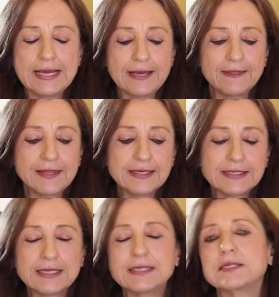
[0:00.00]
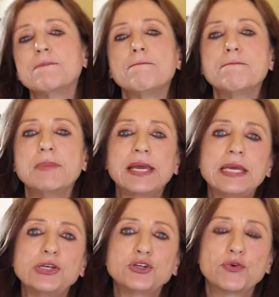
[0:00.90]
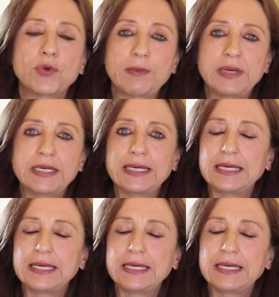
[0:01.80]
This is a major remedy